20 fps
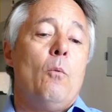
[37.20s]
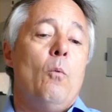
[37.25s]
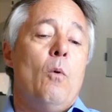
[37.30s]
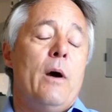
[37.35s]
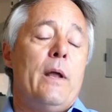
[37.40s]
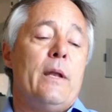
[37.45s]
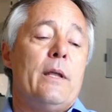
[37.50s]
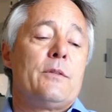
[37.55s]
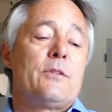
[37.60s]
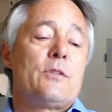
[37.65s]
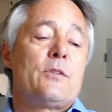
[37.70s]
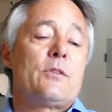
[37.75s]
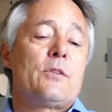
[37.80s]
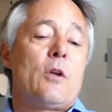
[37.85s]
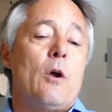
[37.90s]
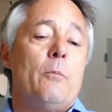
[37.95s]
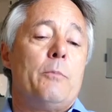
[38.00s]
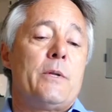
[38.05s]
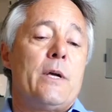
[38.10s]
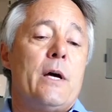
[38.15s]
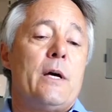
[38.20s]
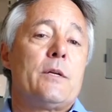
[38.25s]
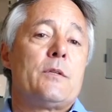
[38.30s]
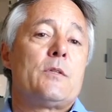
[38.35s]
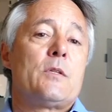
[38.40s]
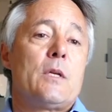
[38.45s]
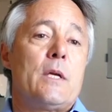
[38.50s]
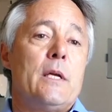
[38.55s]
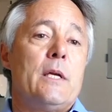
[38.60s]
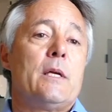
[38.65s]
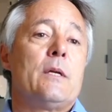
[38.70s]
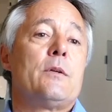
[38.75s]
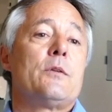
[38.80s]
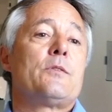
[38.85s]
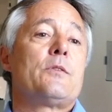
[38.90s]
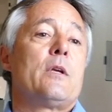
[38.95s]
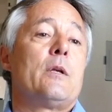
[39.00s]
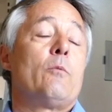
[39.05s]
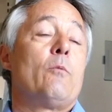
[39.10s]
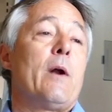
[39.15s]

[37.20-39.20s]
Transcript: What InstaScope does is it